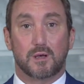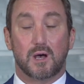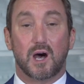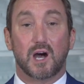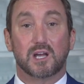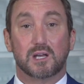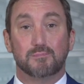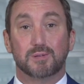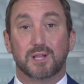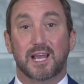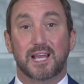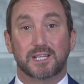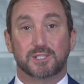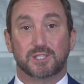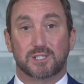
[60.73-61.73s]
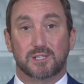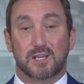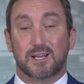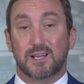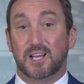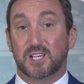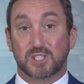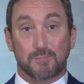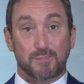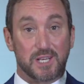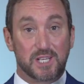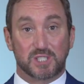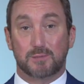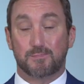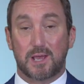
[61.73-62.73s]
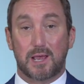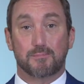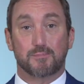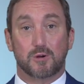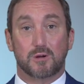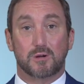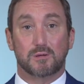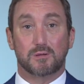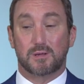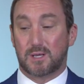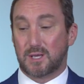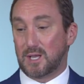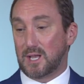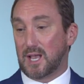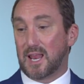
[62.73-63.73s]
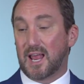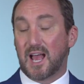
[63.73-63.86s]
A complaint is a piece of paper. It